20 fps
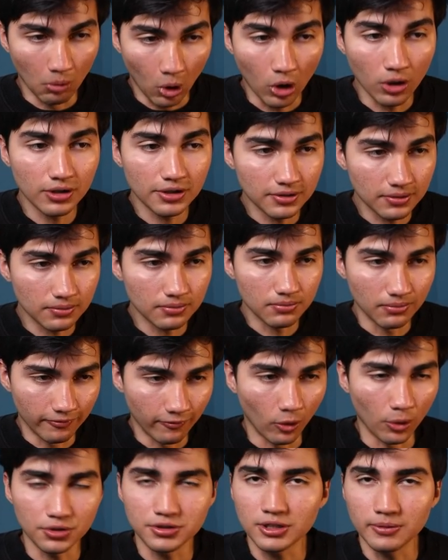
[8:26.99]
only
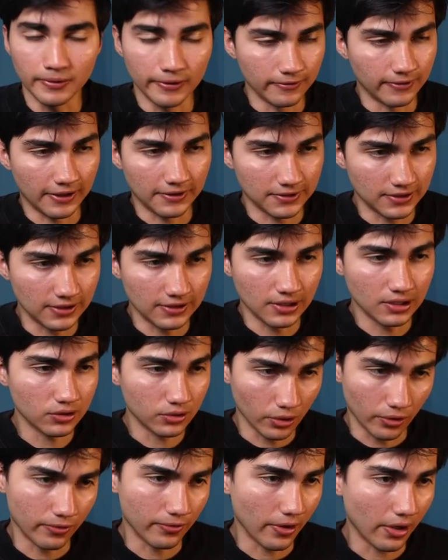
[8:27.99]
forcing move I see
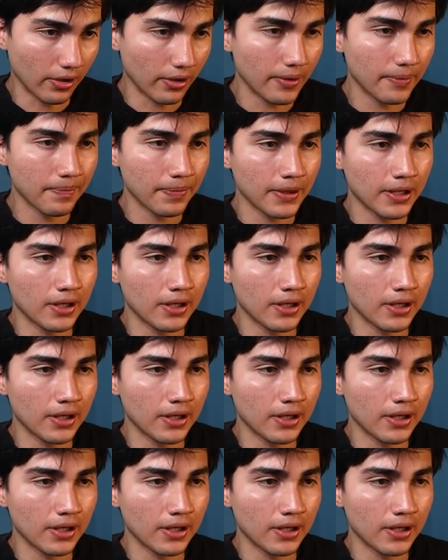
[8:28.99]
so far.